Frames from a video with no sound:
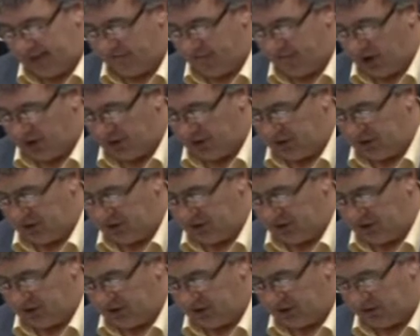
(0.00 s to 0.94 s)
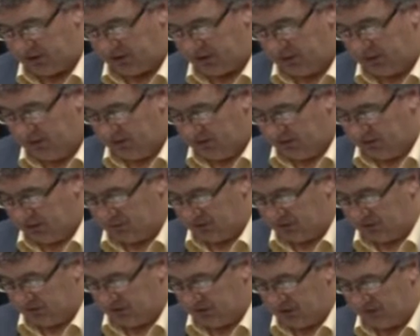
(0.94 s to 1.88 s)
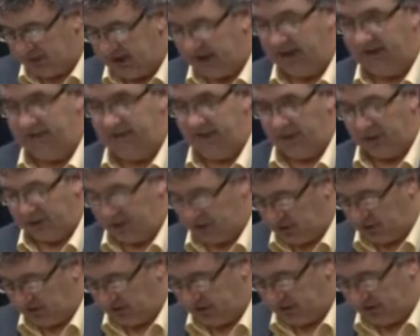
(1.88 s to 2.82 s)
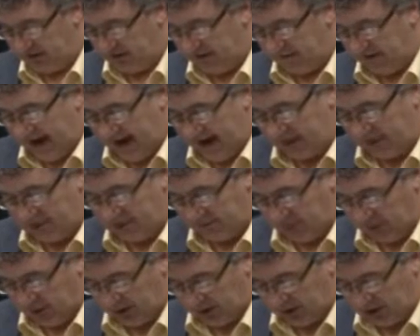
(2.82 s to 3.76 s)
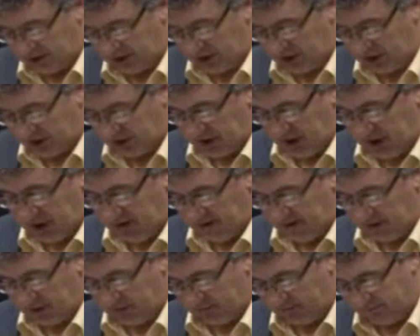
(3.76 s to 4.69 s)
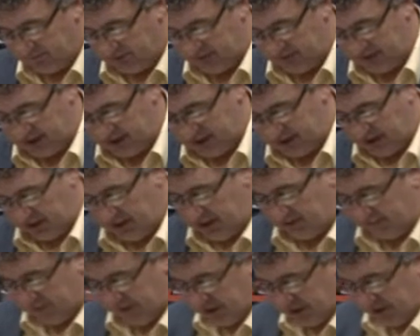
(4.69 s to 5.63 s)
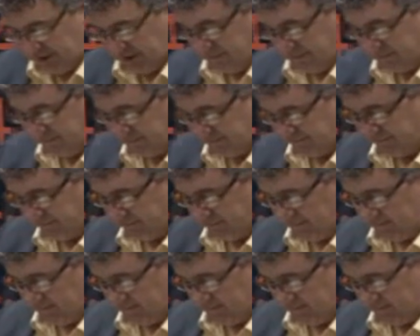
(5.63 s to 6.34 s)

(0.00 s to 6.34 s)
time have consequences, but we don't see the discussions in advance of what the choices are that the government is facing.